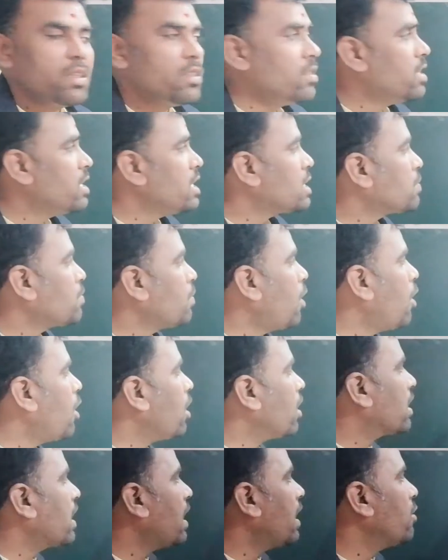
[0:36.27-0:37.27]
These
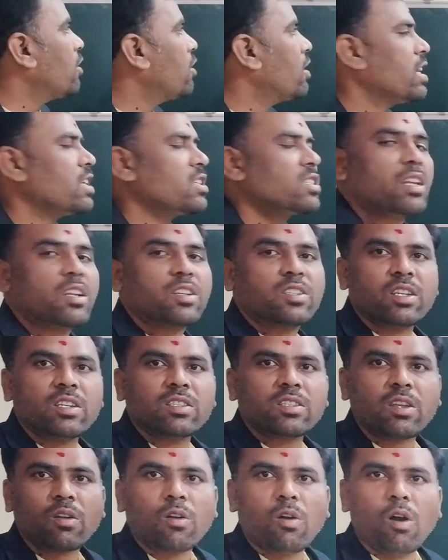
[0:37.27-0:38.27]
small granule-like
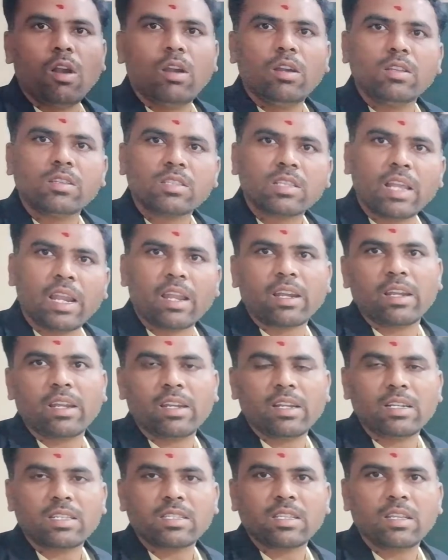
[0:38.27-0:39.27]
structures are called cell
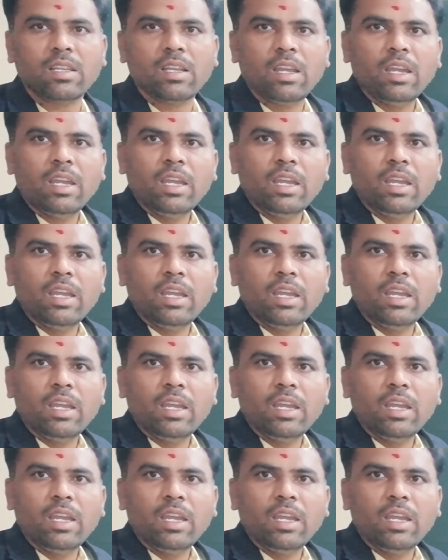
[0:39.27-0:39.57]
organelles.